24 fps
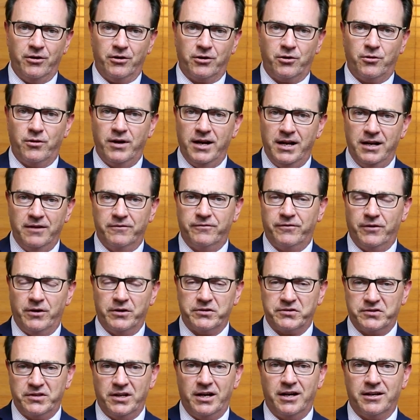or creating
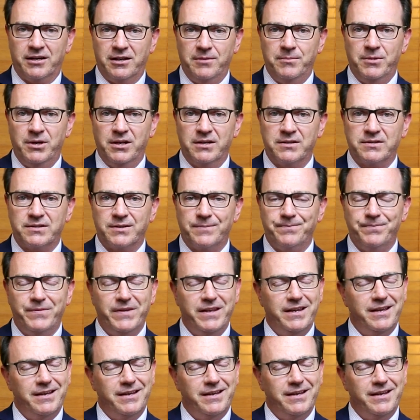false documents.